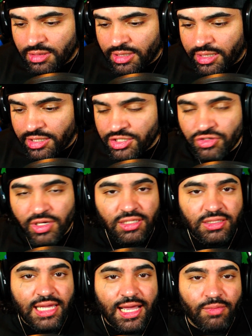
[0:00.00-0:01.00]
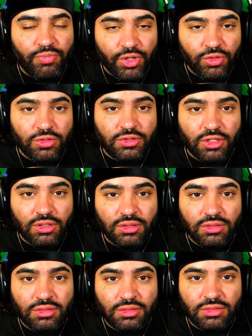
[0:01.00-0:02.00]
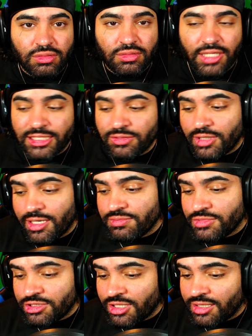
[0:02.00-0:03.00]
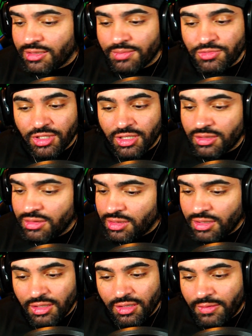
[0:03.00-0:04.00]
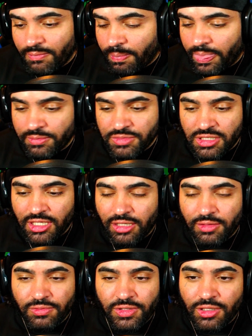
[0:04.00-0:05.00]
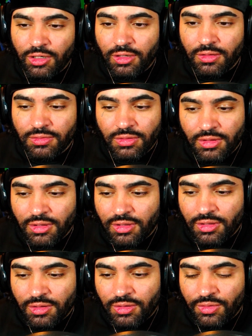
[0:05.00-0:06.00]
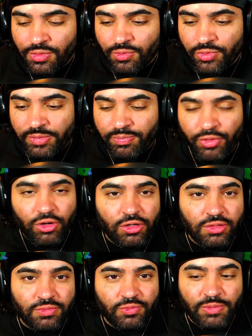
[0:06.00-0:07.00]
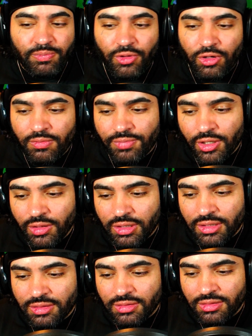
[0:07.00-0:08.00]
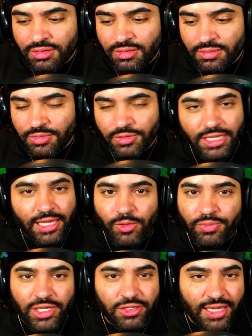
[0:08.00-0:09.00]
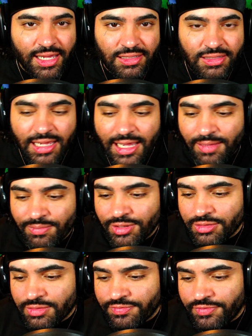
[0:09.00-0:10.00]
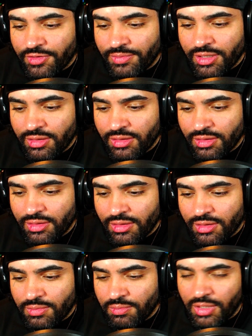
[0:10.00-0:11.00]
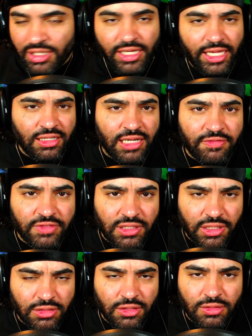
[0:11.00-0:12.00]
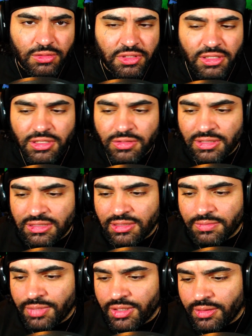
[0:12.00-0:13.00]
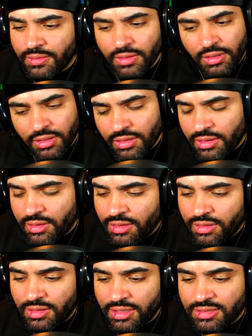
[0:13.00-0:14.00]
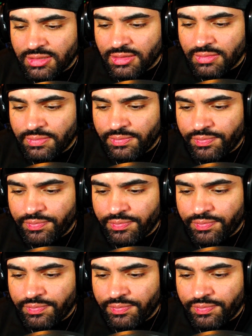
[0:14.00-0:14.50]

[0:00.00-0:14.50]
I ain't trying to die broke though. That's what I'm trying to. I'm trying to. You know I'm saying we all we born we born broke, but that don't mean you gotta die broke. Feel me? Money ain't everything though. Don't get it twisted. But listen,